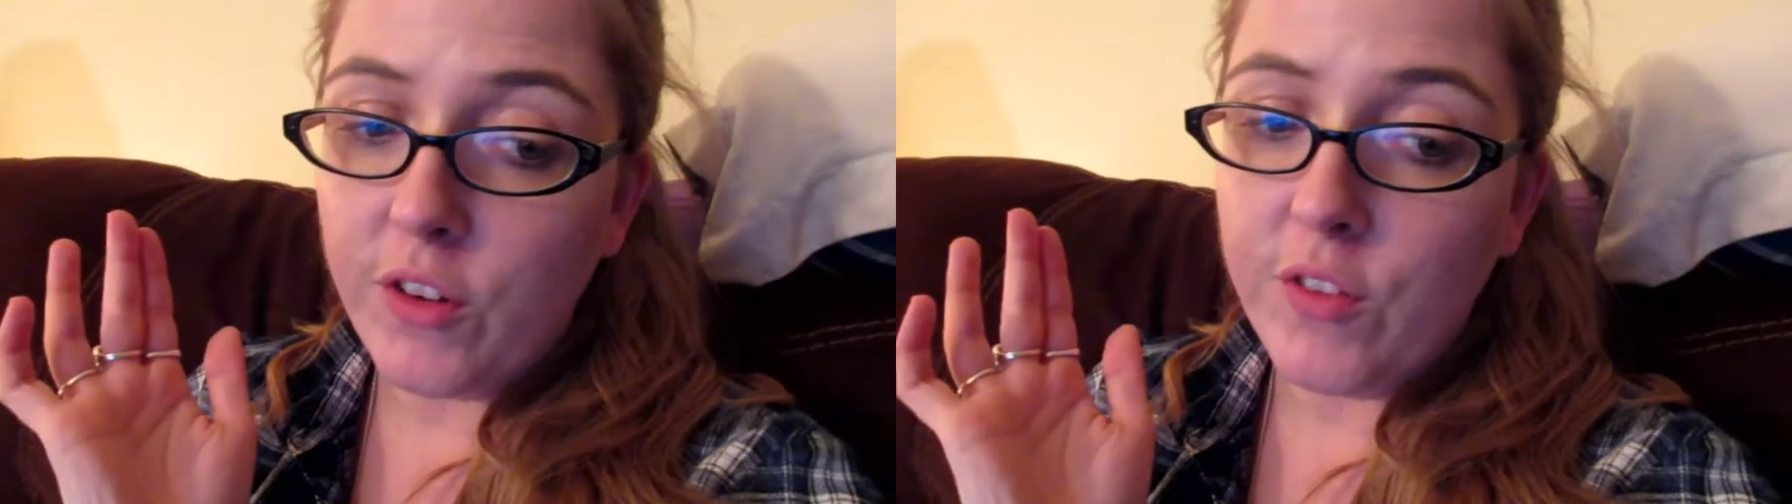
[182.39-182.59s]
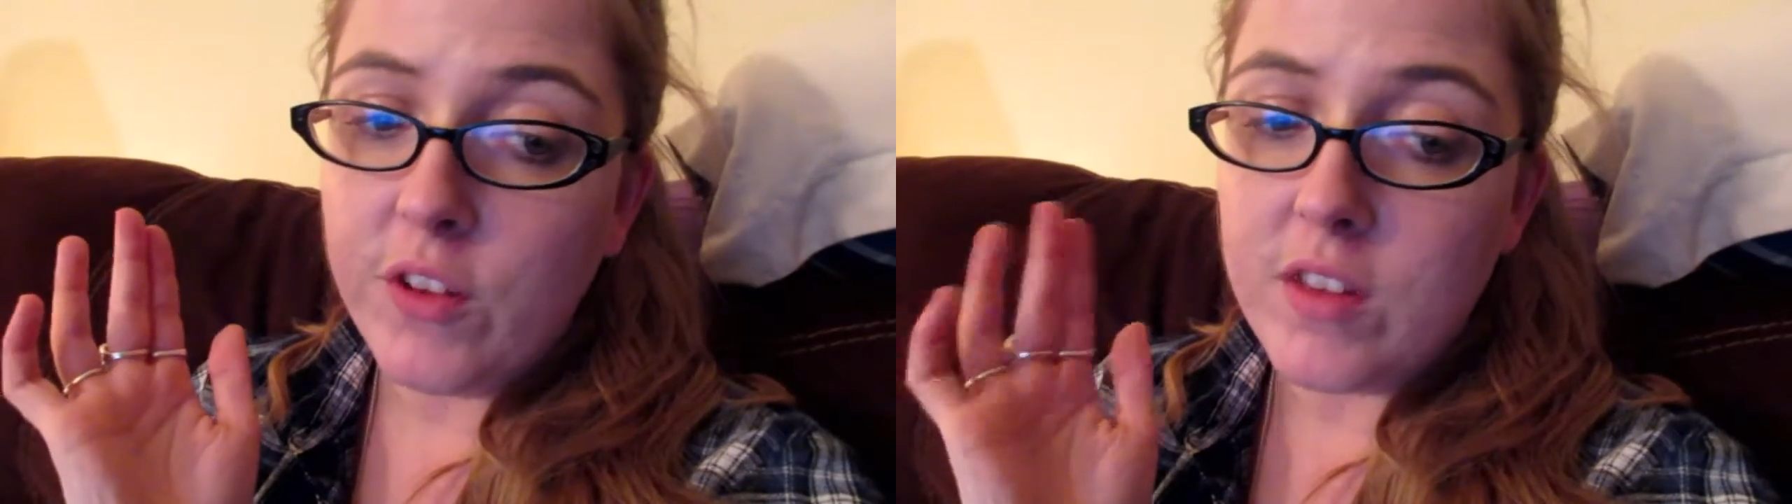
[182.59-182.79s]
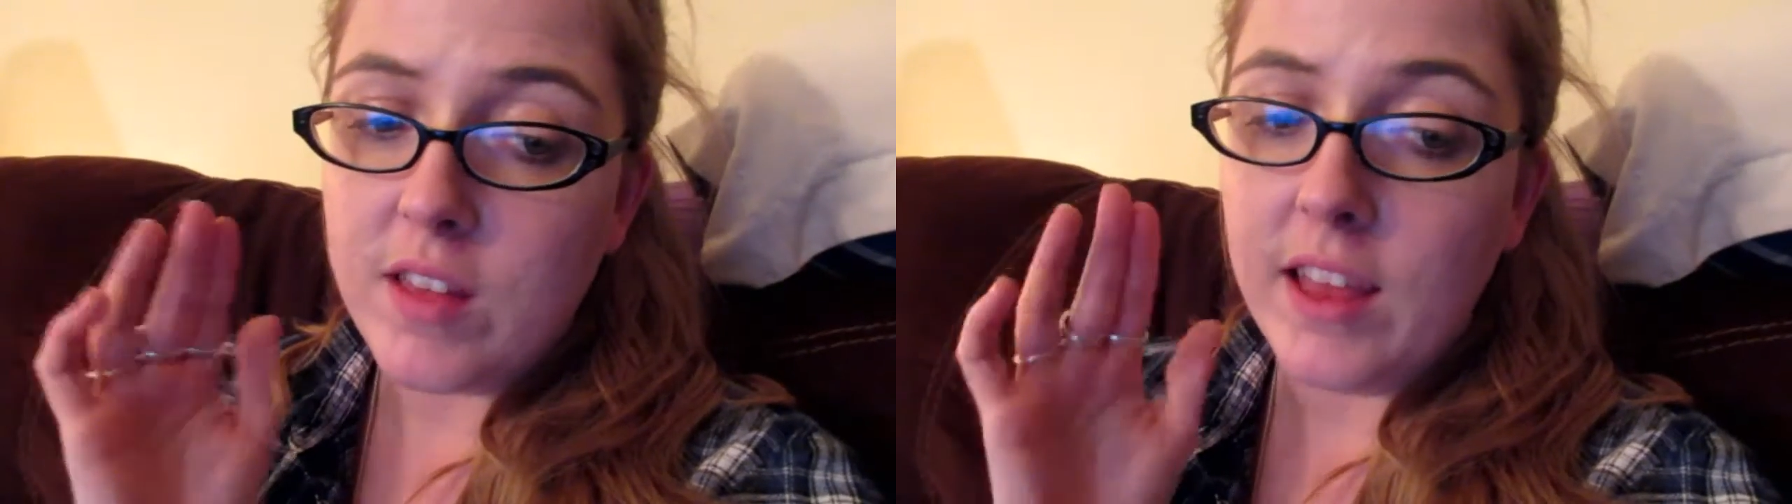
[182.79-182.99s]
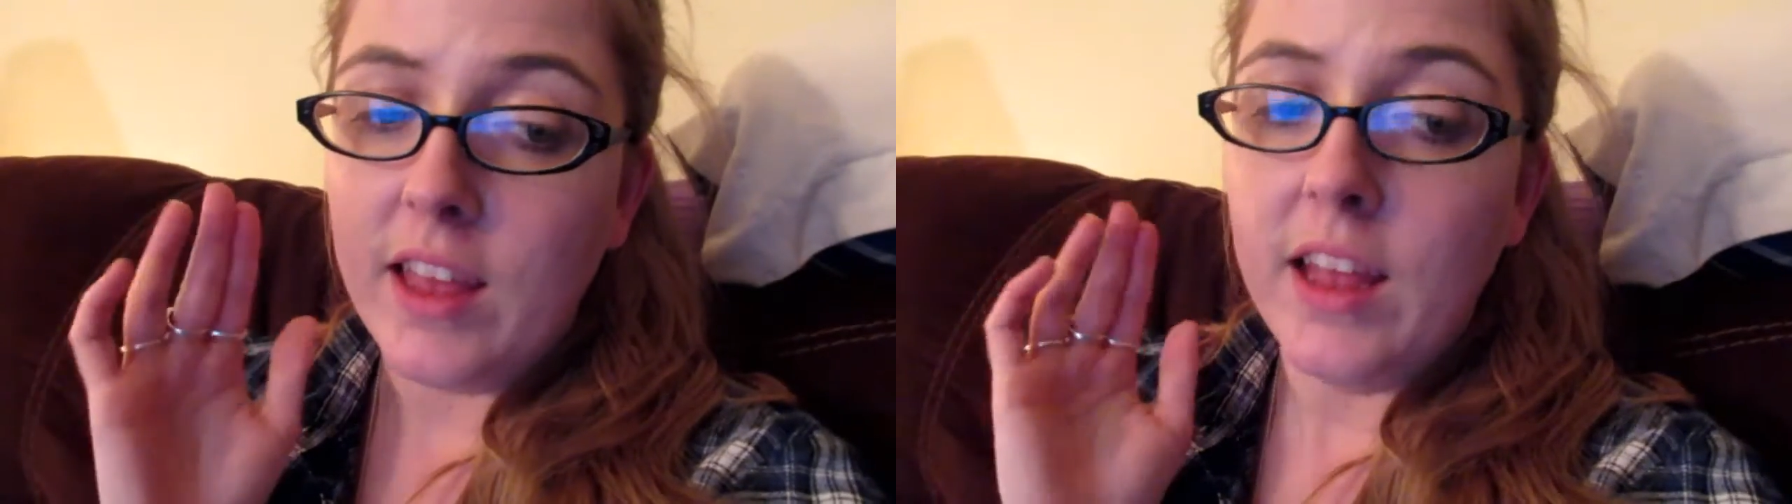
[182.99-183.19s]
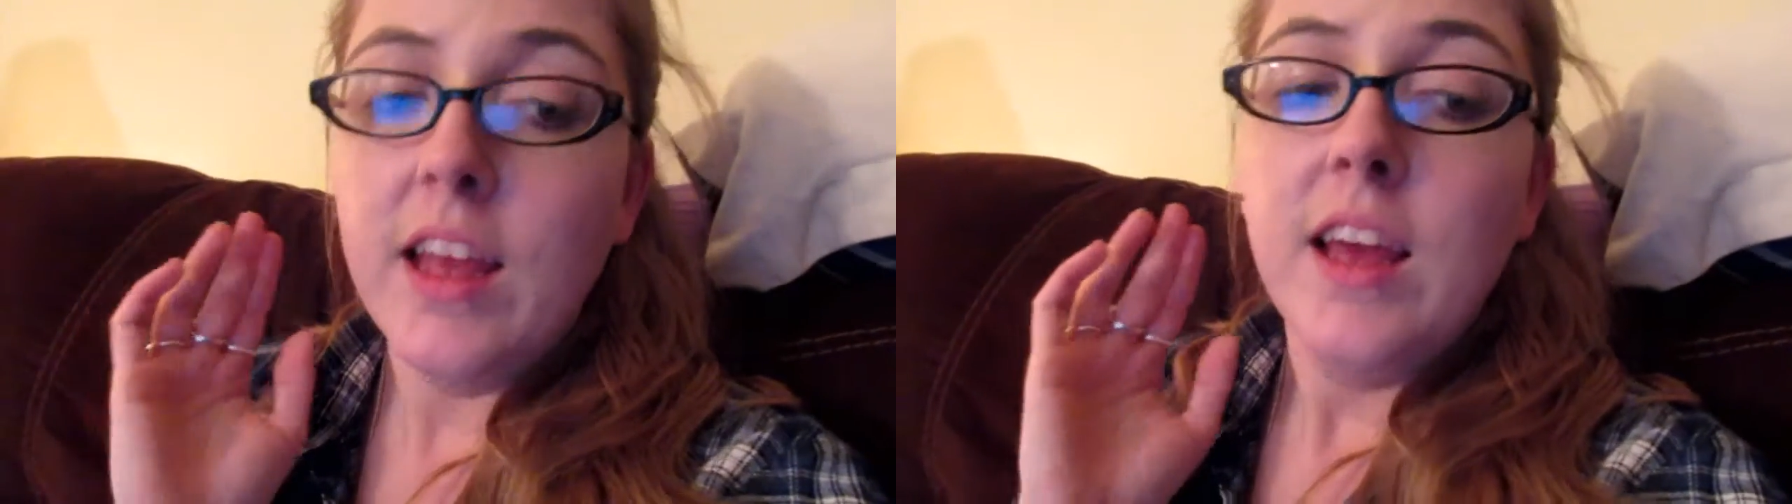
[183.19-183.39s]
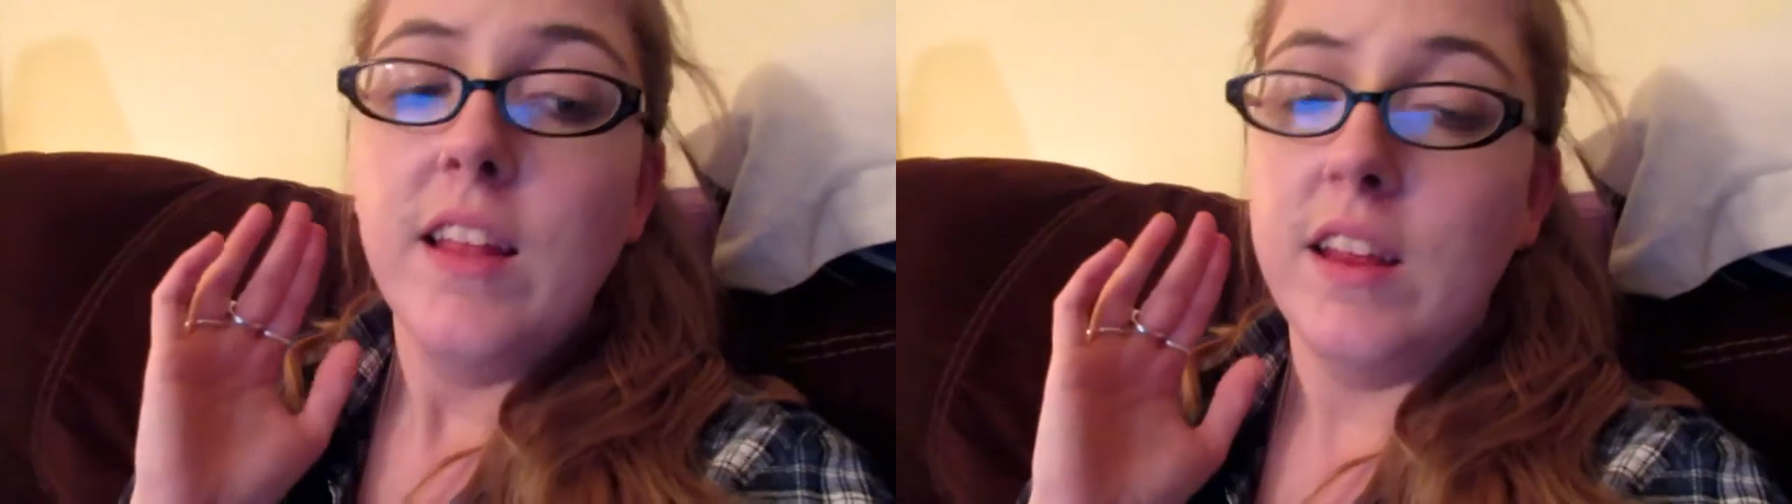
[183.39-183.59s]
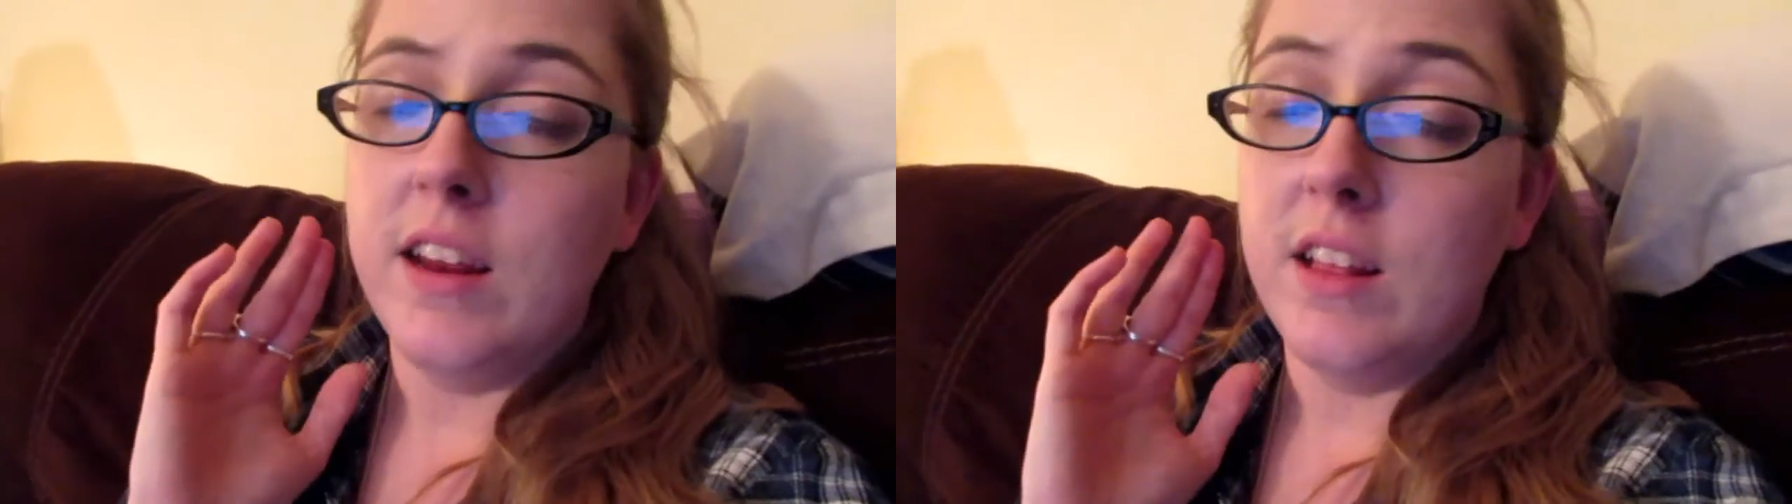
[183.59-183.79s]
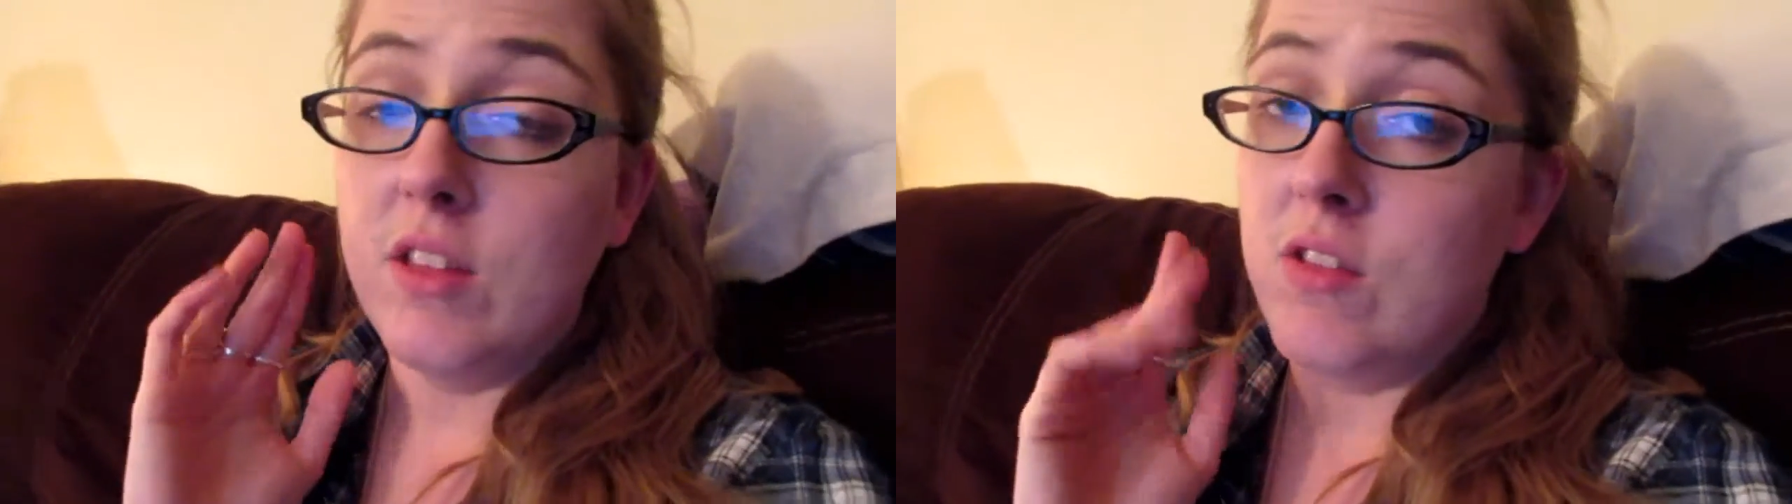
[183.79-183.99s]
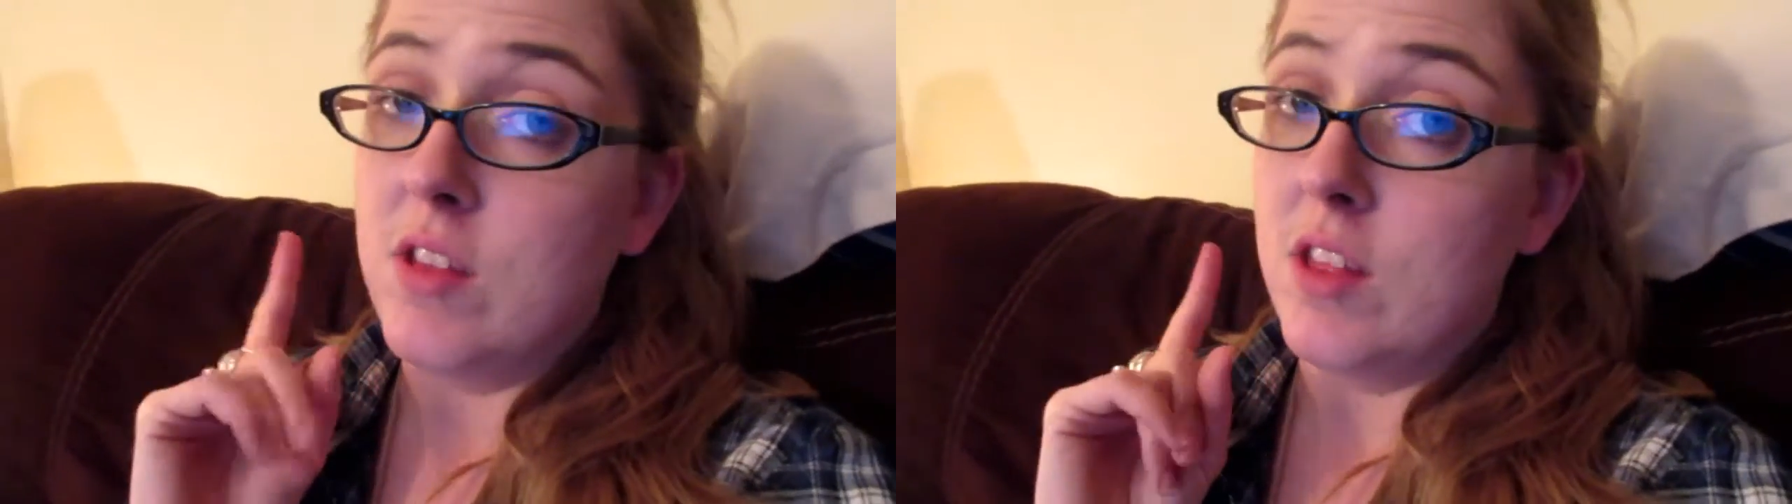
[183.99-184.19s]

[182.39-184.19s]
he feels like it. That he needs to